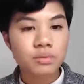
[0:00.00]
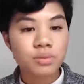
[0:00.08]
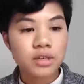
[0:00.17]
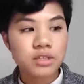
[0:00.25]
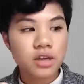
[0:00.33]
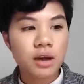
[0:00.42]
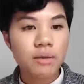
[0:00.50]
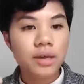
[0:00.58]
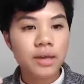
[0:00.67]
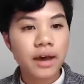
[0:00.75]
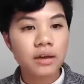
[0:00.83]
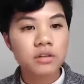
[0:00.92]
but it taught me
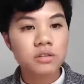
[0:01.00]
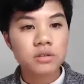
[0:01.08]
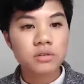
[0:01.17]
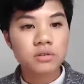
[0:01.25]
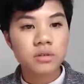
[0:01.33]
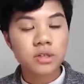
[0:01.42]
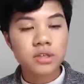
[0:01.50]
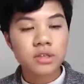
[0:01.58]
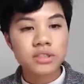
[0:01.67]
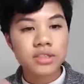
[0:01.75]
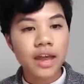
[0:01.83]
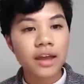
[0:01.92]
how to
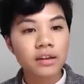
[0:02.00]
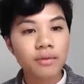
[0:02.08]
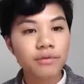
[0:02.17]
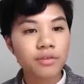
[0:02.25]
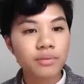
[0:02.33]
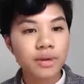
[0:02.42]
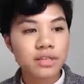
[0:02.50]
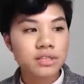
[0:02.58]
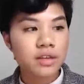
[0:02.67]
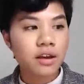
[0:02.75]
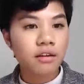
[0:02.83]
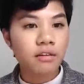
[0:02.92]
stand up for
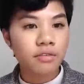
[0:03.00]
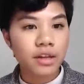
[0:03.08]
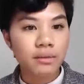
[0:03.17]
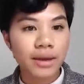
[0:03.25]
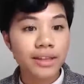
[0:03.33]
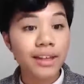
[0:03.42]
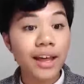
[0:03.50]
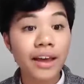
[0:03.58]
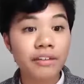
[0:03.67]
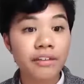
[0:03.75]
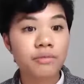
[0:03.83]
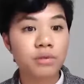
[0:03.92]
myself in my life,